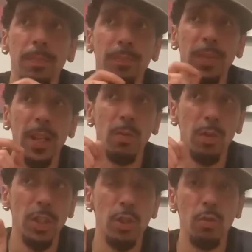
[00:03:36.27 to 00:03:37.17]
the
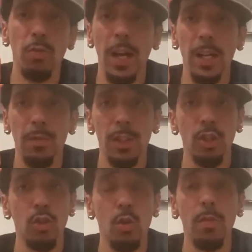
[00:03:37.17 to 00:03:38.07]
original writer of the
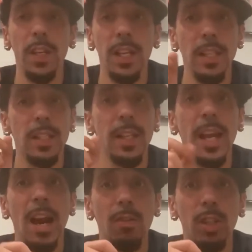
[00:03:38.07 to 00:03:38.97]
story, he's a
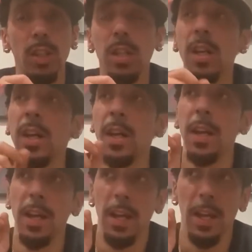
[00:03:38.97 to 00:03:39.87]
character,
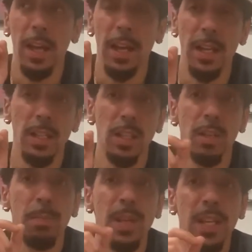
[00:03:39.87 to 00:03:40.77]
and he's gonna
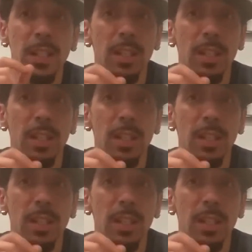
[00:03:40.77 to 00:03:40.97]
be in this